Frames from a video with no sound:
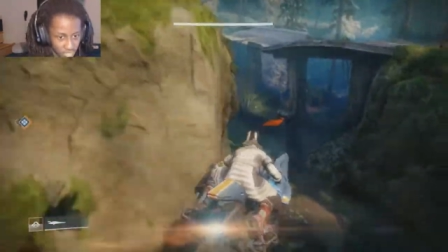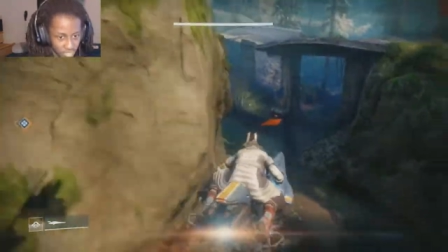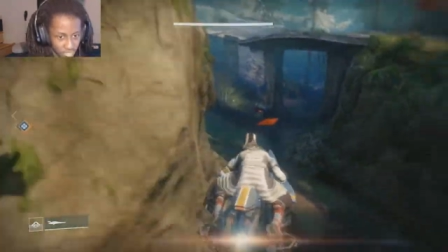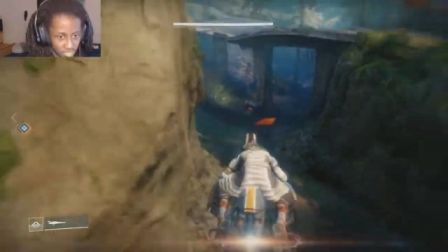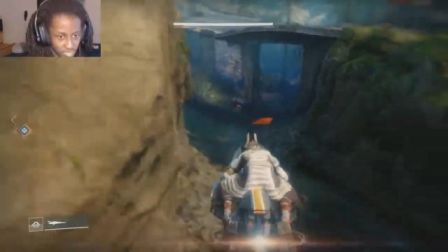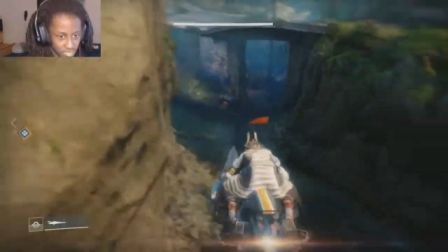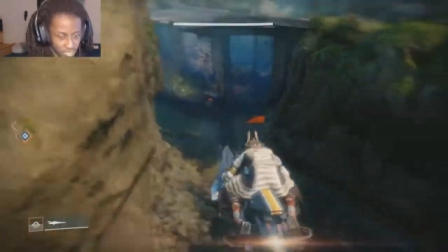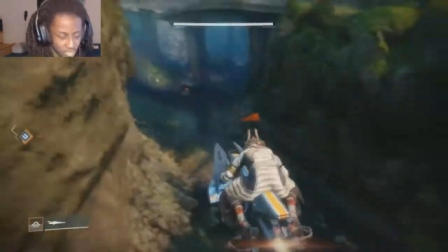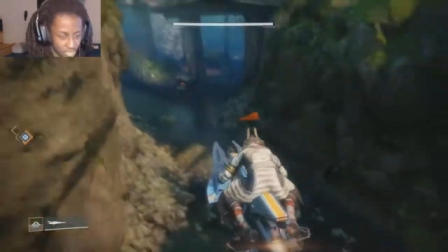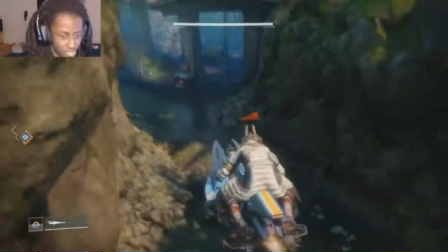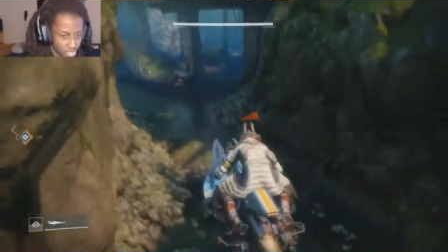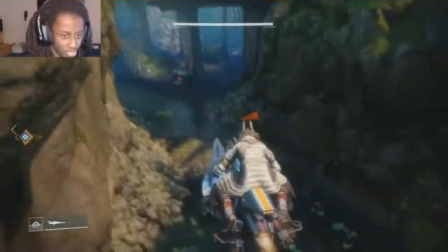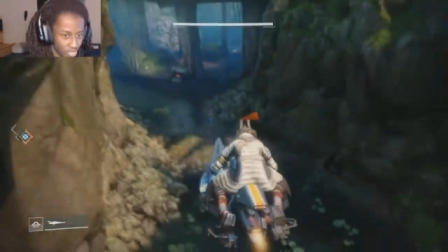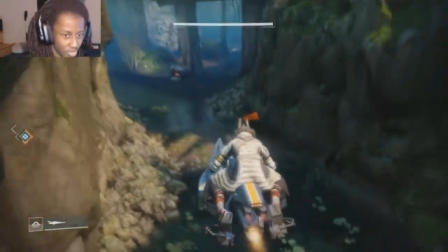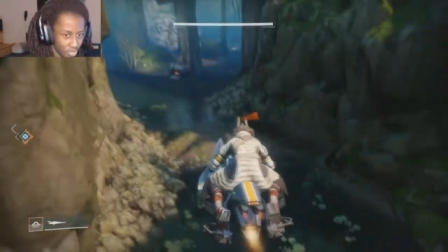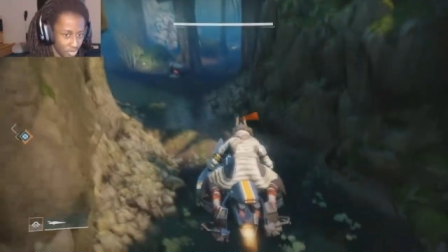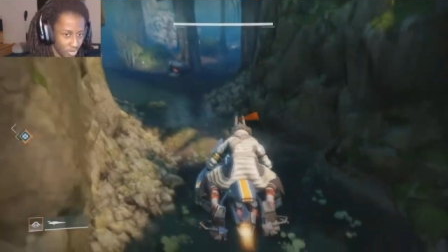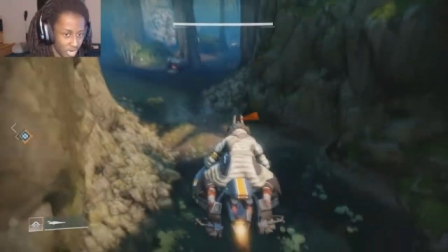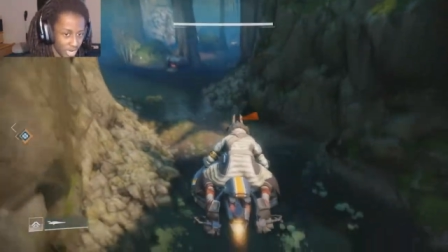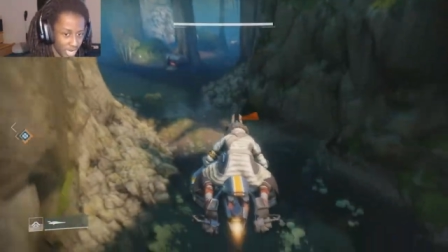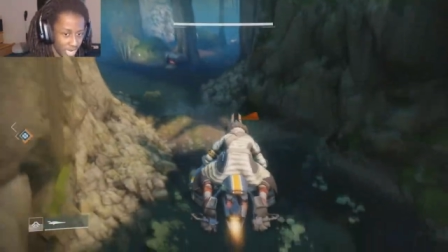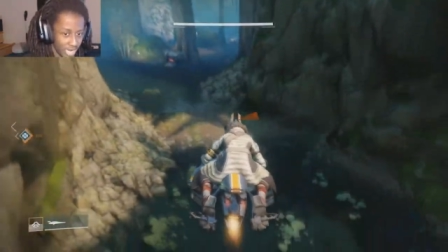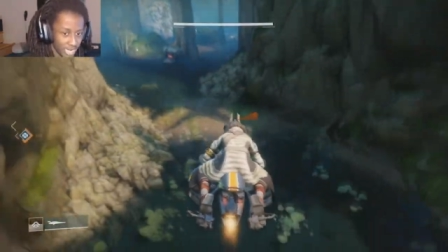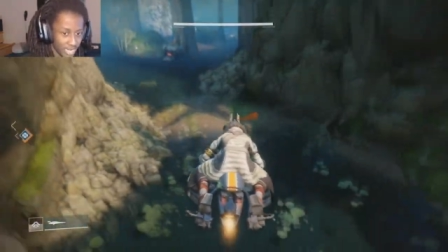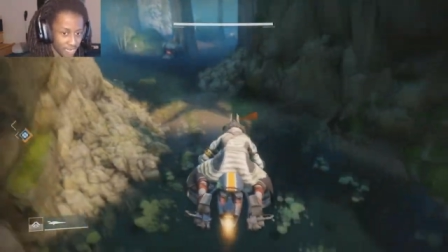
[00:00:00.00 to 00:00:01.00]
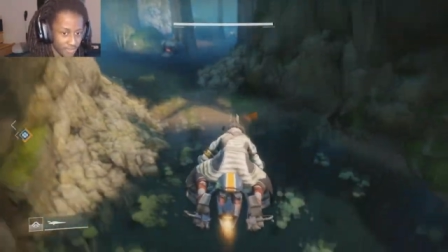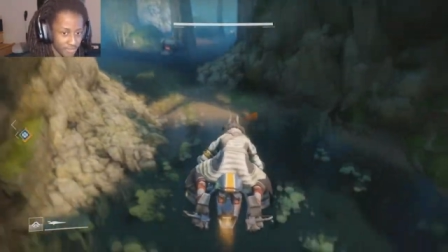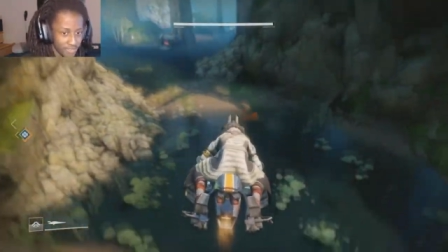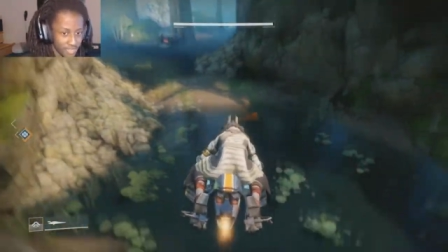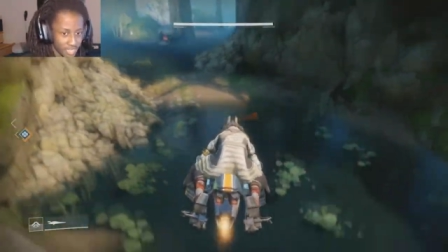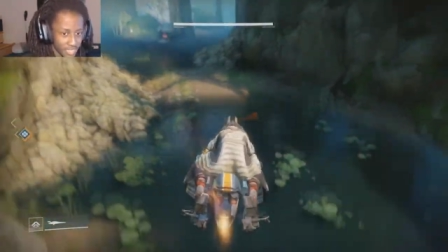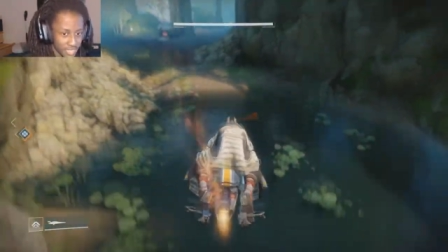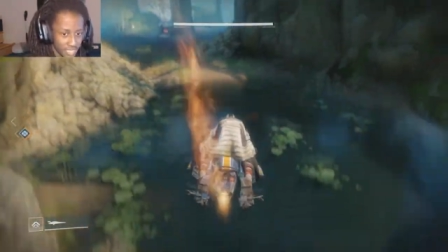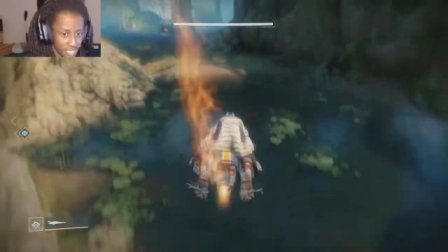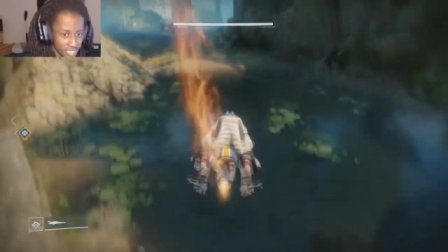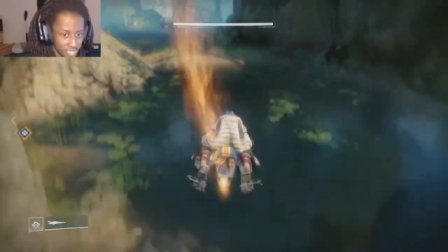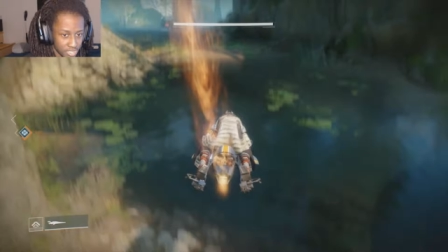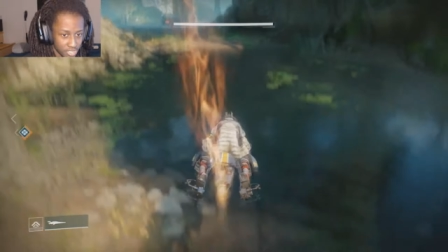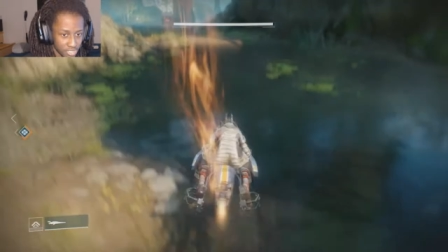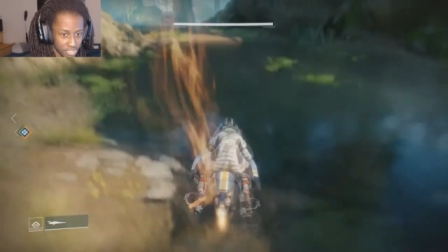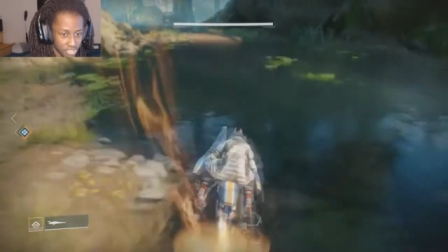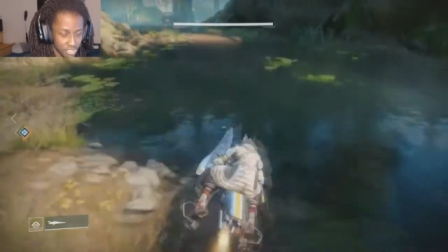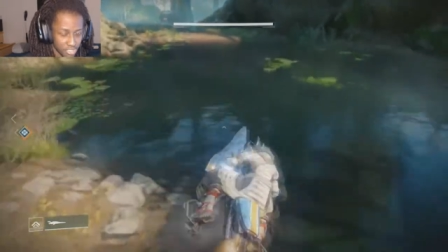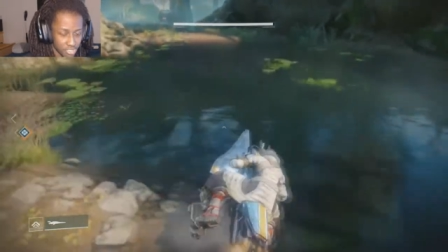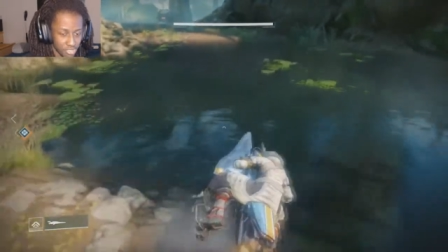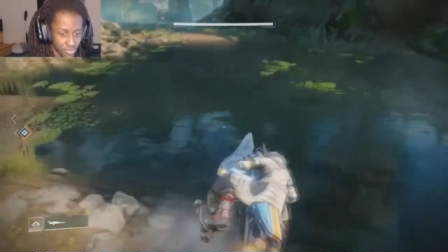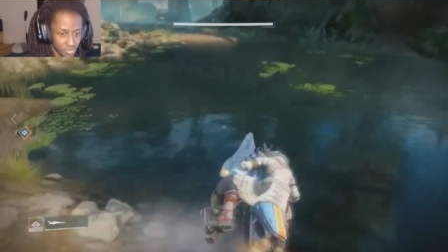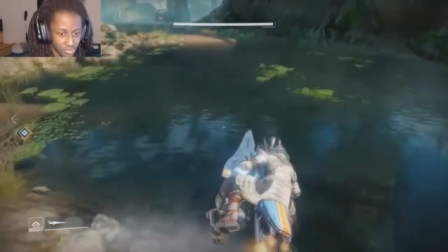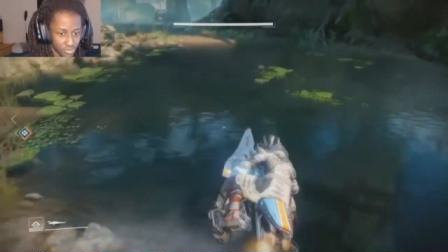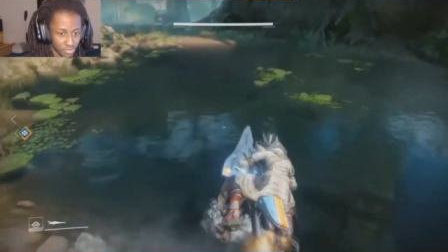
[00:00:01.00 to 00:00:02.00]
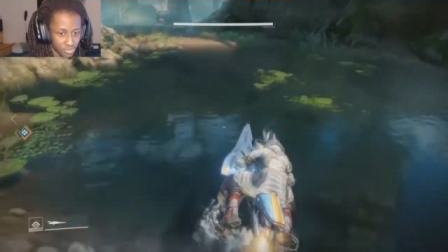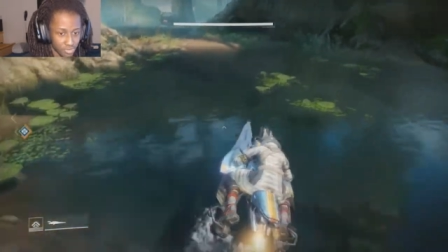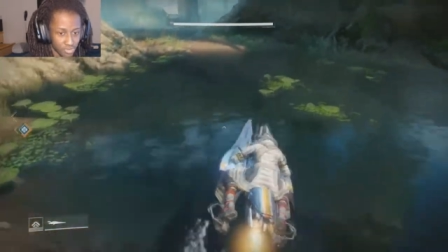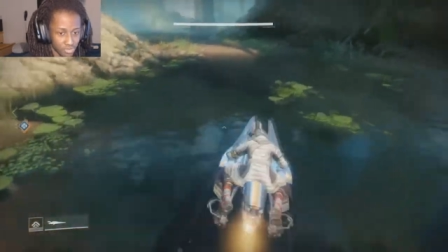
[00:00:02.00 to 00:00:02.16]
So out of these two,